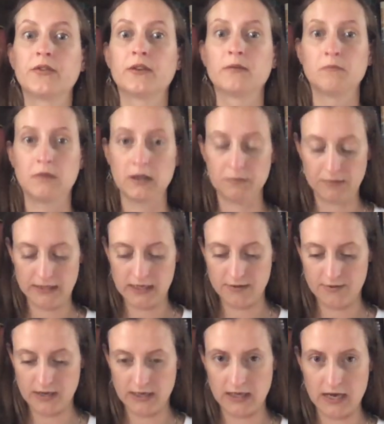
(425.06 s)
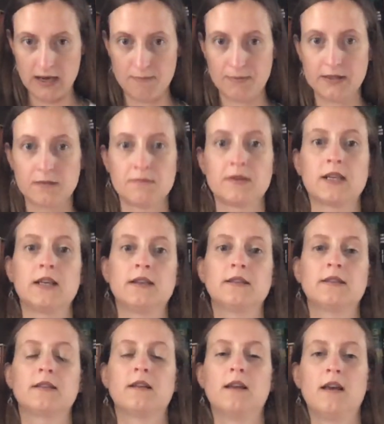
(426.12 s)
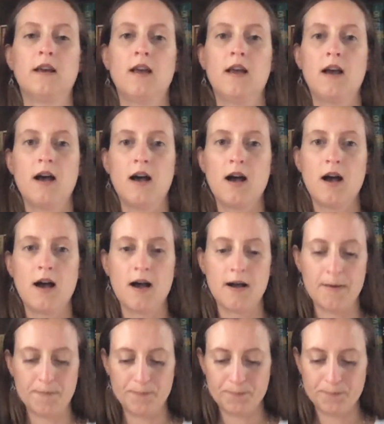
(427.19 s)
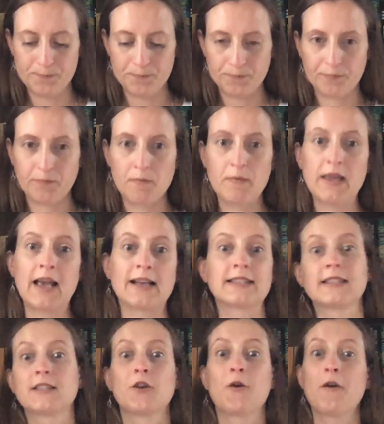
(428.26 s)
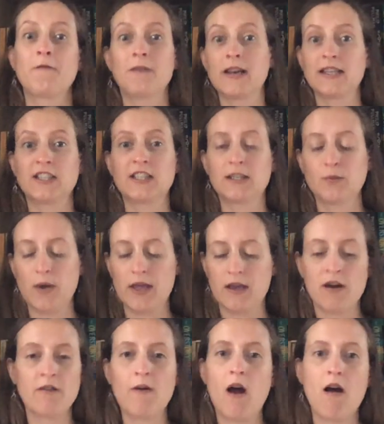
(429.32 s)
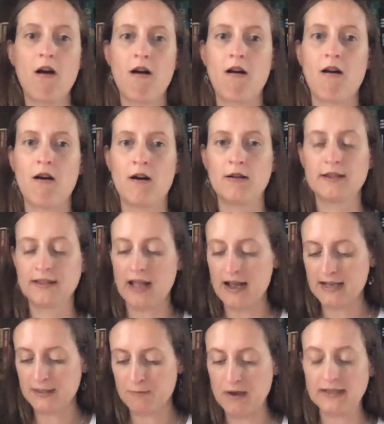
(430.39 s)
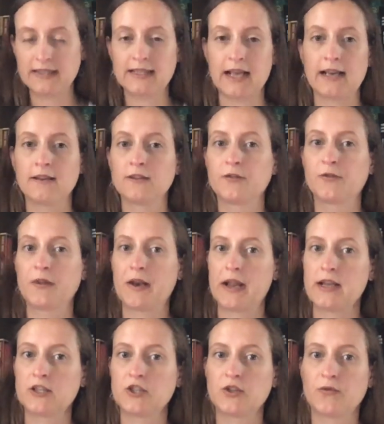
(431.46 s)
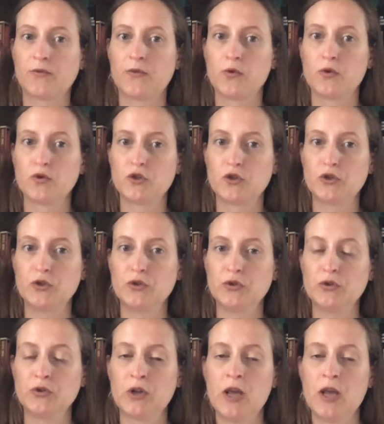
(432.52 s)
might be down that gap some days. But yes, so I finished this week. Hurrah! That is my second finish for June,